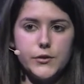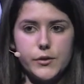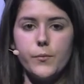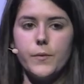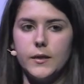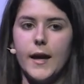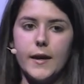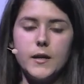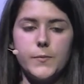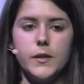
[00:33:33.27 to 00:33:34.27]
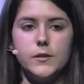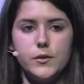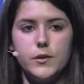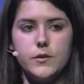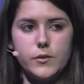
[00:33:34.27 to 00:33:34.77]
So in that case, we need
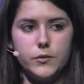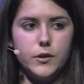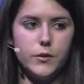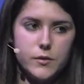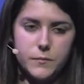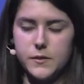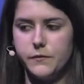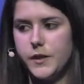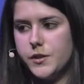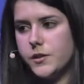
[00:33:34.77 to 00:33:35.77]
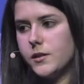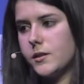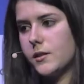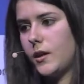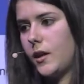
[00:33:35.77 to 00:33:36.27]
to use continuous
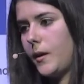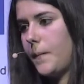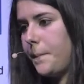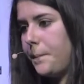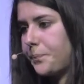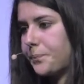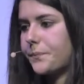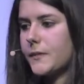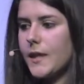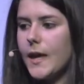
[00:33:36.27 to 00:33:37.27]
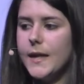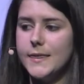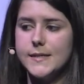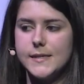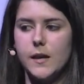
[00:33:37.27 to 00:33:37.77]
observations.
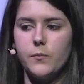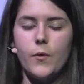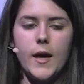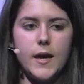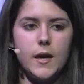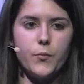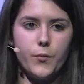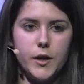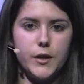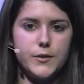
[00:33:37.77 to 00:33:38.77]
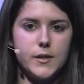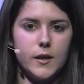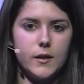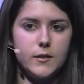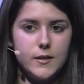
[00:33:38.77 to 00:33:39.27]
The same way we're
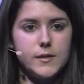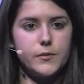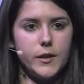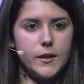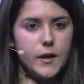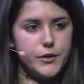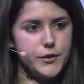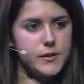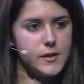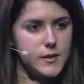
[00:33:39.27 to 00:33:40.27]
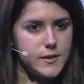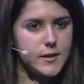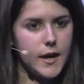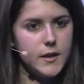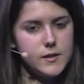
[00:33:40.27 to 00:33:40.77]
using discrete actions in
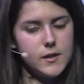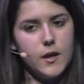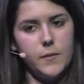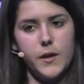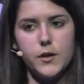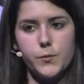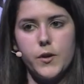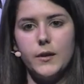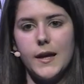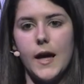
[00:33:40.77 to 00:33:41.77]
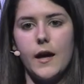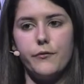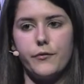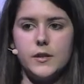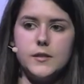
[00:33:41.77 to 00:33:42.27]
this case, because we only
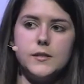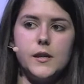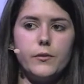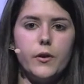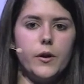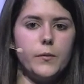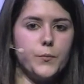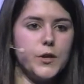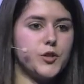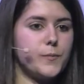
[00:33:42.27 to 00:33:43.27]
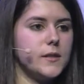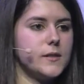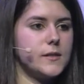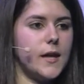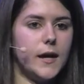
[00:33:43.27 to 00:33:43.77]
have zero, which
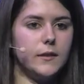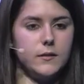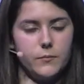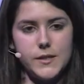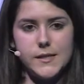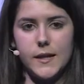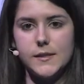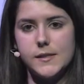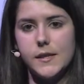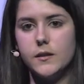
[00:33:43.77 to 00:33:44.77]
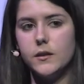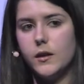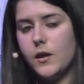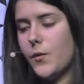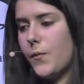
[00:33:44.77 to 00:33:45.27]
means that we stand still.
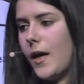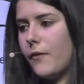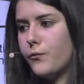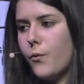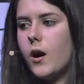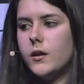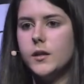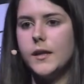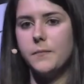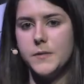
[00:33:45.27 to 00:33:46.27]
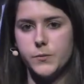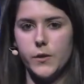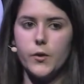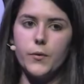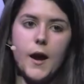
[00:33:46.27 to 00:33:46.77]
We have one, that means
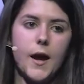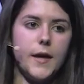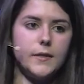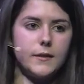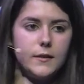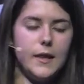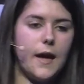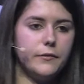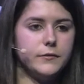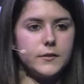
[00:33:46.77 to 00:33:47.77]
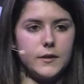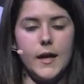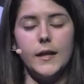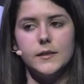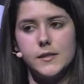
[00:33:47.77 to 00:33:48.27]
we go right, left,
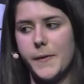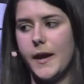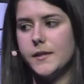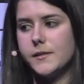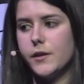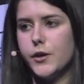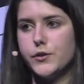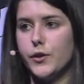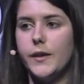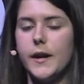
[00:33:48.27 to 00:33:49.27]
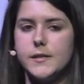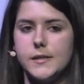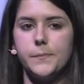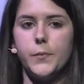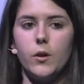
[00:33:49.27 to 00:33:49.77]
and space. So they're
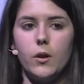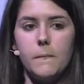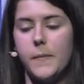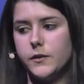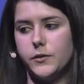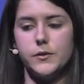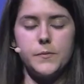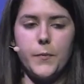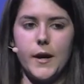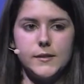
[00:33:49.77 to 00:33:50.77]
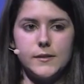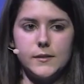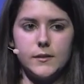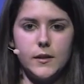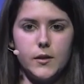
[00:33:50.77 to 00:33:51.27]
simple buttons
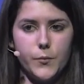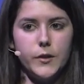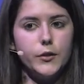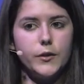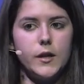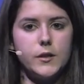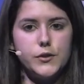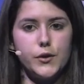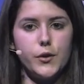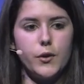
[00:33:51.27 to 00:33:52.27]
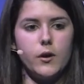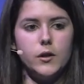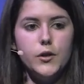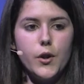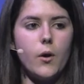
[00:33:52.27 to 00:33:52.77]
pressed. We don't need to
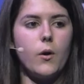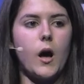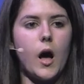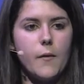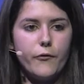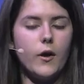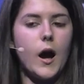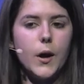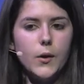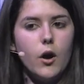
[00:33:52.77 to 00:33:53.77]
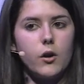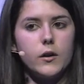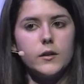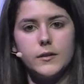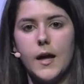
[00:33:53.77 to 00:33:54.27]
know for how
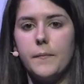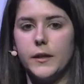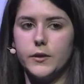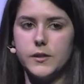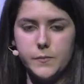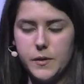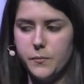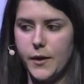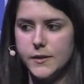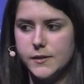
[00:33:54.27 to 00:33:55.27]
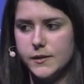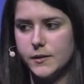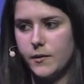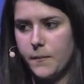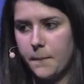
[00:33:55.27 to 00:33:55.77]
long that button has been pressed.